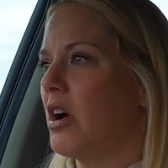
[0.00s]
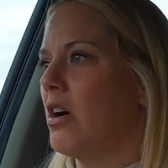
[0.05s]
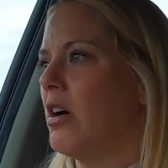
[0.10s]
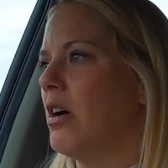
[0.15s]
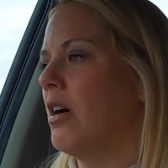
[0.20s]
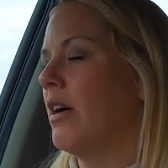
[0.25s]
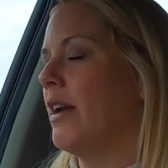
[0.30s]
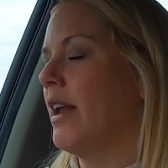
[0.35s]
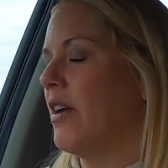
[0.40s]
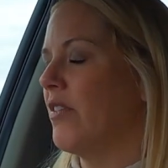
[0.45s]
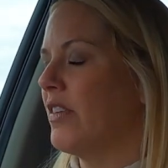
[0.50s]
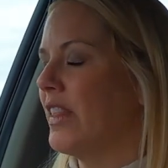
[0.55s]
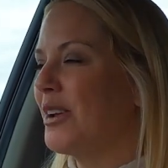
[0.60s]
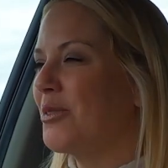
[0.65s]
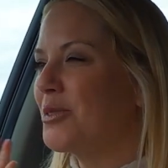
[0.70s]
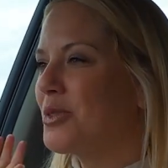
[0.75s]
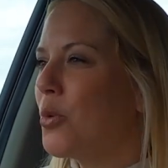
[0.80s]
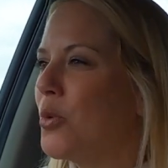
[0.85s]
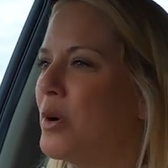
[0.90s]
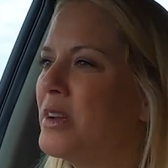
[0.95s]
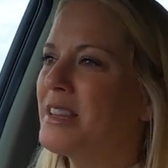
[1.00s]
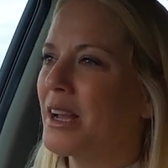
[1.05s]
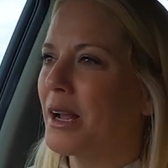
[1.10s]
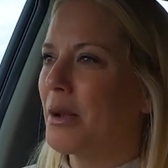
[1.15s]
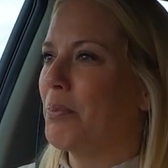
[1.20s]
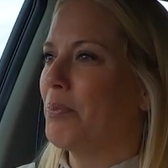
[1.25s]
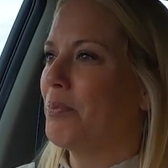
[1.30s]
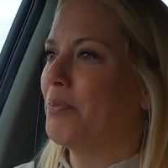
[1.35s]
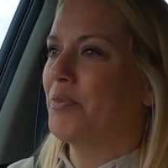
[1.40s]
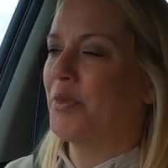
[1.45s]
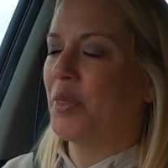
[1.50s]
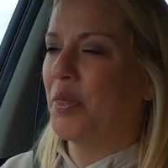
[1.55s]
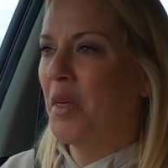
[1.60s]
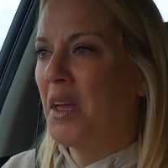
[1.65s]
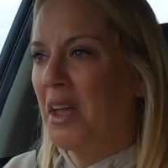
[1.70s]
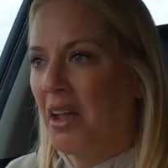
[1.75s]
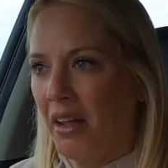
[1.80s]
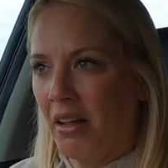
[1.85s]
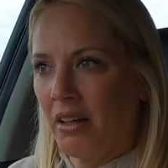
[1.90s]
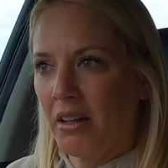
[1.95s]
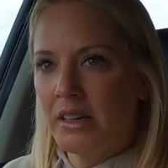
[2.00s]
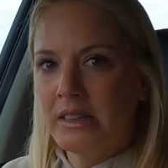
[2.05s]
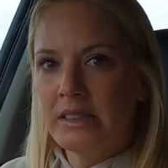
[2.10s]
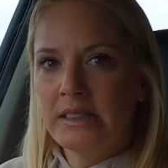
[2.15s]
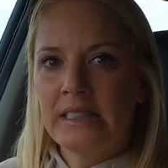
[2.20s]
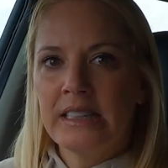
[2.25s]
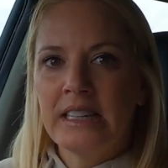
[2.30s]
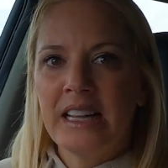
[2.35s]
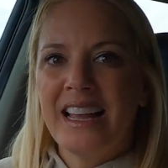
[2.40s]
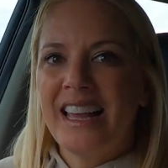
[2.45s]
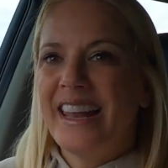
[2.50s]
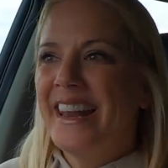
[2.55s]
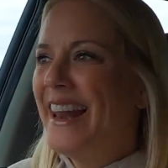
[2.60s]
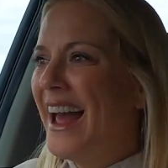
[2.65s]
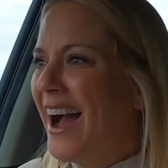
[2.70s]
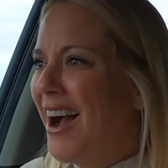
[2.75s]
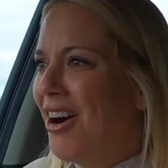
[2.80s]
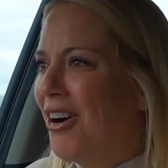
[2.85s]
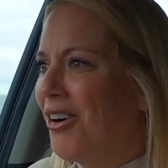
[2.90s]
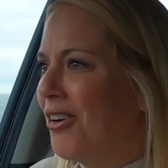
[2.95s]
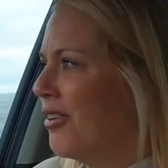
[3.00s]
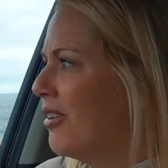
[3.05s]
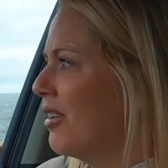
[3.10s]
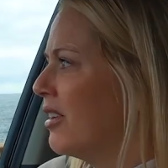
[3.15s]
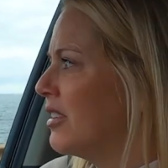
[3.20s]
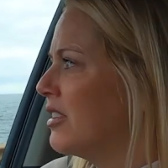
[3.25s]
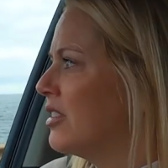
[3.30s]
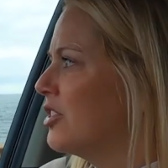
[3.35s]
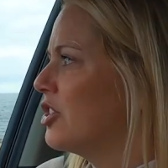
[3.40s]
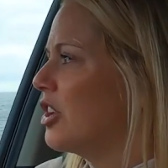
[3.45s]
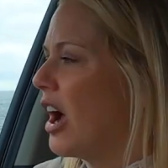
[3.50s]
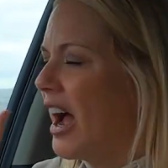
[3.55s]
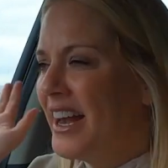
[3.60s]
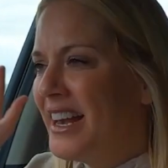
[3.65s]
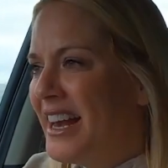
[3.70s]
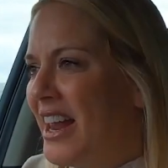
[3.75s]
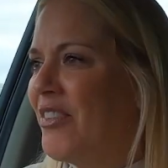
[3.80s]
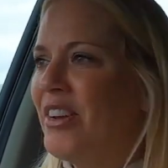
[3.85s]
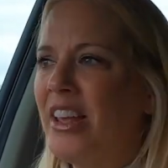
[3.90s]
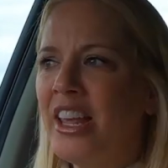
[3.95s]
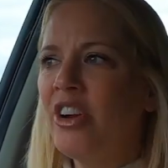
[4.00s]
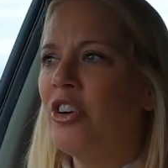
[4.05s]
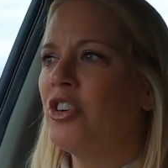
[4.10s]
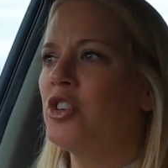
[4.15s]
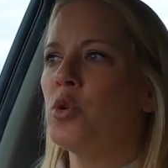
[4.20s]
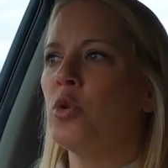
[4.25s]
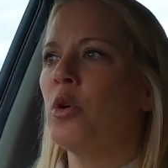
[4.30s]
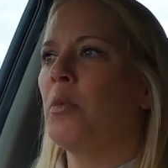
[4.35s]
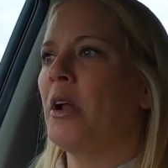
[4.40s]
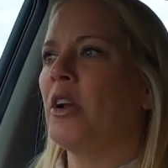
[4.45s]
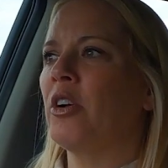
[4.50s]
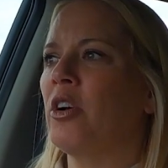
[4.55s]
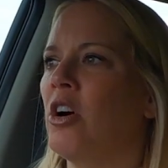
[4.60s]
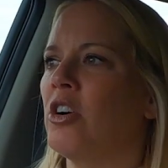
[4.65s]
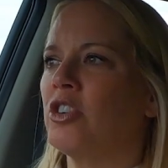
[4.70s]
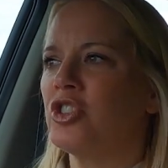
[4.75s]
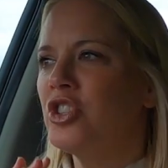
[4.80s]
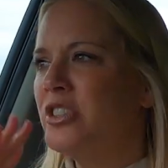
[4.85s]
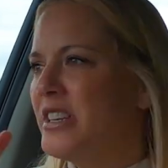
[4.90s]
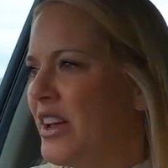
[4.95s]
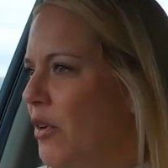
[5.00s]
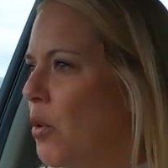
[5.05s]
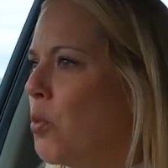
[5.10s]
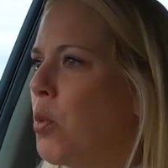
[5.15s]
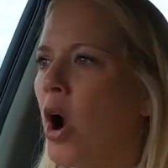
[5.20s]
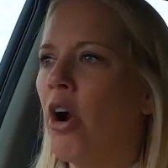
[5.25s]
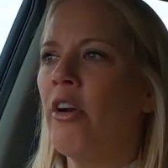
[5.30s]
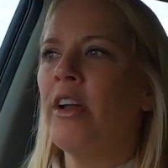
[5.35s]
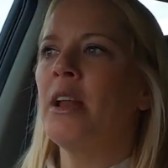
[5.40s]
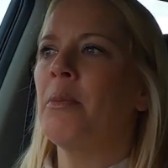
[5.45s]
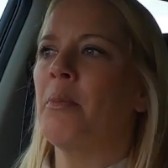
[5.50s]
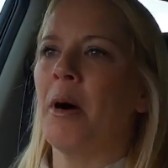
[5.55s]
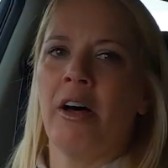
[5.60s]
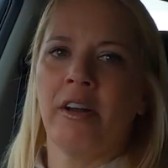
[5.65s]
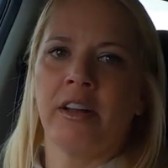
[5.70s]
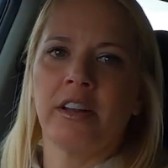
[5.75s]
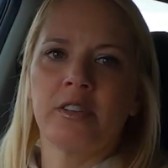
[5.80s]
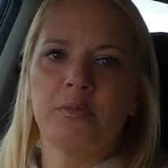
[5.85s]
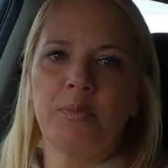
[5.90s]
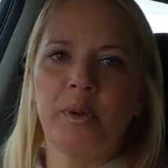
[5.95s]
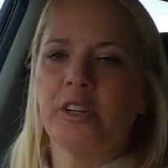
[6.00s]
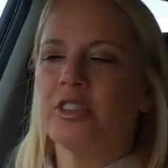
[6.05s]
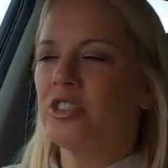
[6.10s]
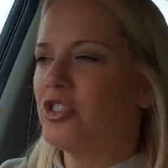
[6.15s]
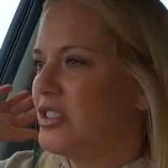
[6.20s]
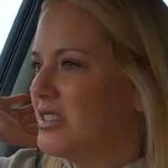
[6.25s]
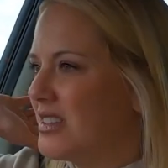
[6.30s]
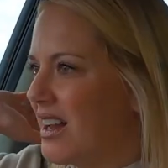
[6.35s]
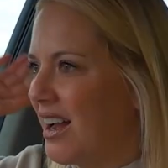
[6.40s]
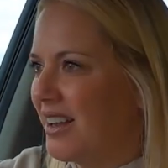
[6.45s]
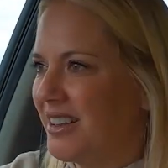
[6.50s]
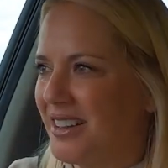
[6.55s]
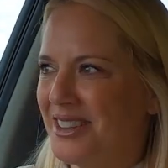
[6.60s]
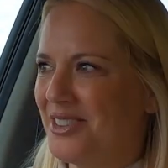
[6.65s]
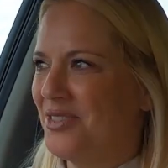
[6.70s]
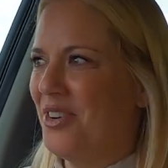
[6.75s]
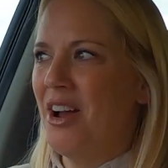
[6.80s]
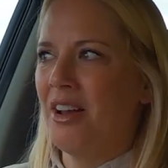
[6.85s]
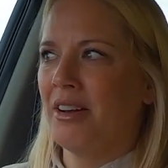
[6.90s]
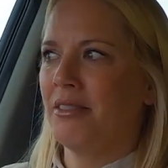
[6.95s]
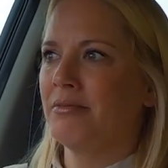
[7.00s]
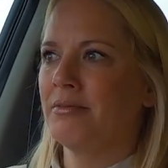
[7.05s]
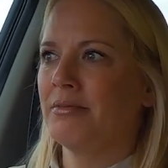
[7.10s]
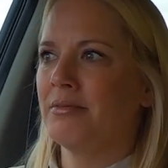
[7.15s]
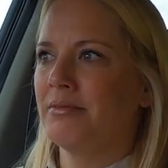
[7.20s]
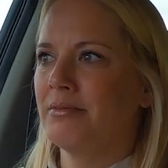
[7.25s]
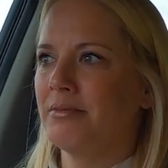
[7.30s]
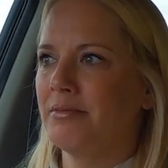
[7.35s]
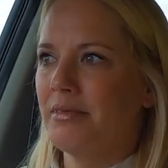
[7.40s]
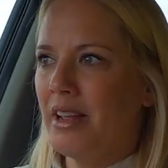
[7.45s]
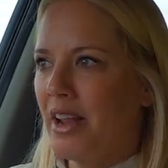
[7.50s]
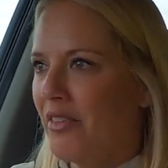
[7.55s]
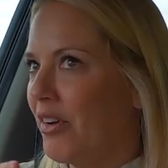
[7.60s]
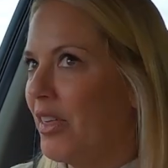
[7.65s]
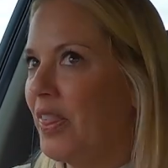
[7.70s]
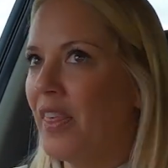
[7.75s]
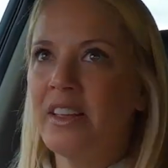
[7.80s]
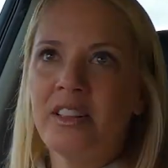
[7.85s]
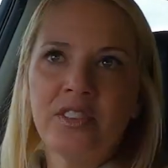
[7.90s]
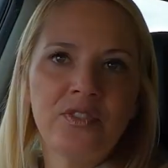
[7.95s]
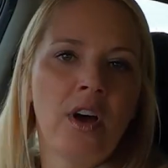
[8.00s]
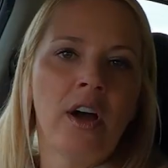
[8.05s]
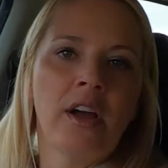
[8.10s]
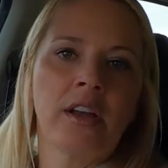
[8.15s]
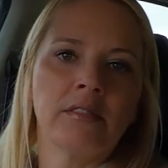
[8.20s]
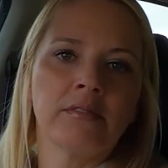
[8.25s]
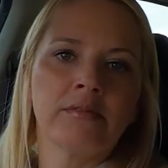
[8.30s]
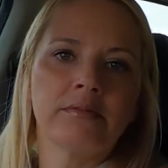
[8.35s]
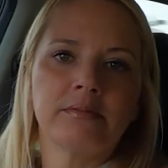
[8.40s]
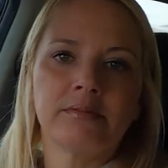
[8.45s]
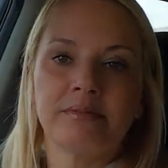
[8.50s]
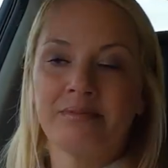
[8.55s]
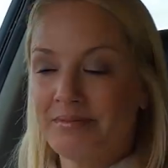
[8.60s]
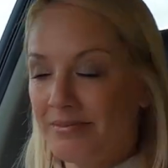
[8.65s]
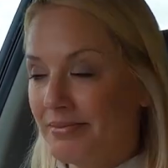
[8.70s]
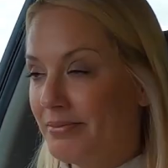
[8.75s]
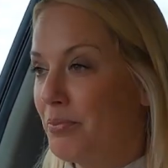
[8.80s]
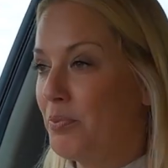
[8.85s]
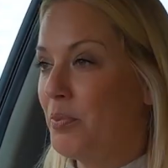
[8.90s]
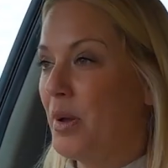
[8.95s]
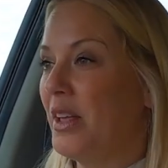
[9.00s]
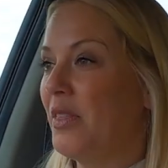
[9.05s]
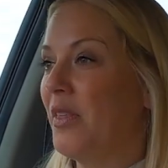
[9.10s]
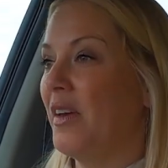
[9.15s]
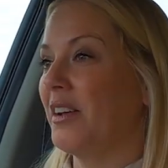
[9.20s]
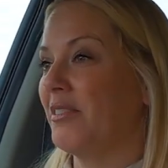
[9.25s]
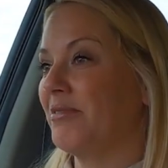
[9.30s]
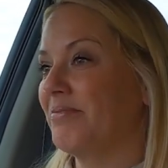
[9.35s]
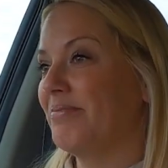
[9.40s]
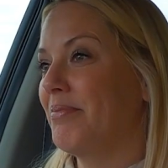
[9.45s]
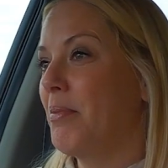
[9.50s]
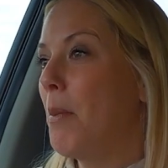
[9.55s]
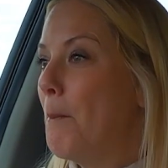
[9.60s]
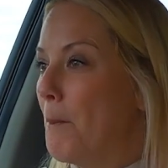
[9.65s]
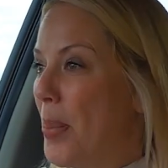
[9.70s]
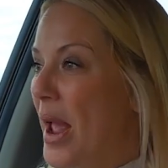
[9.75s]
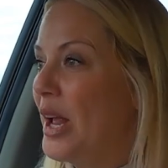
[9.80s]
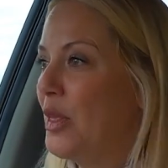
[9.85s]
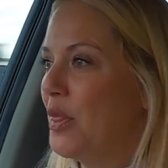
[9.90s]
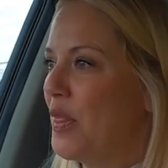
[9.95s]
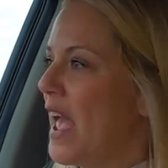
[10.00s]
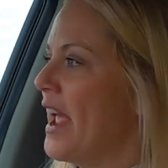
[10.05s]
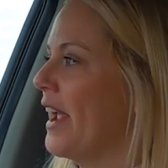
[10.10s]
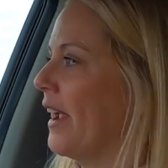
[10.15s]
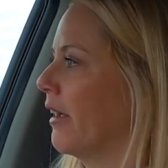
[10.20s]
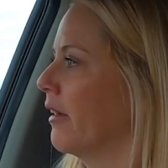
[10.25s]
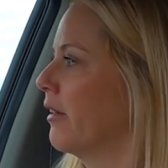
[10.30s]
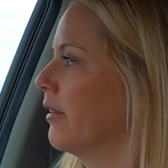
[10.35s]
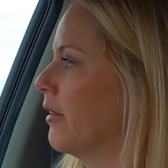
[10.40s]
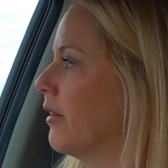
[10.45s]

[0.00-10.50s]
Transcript: car and everything. It was always like a thing. Now I never hear her talk about her car. She's never worried about it because she's like, it's fine. Everything's fine. Big thing. Big thing.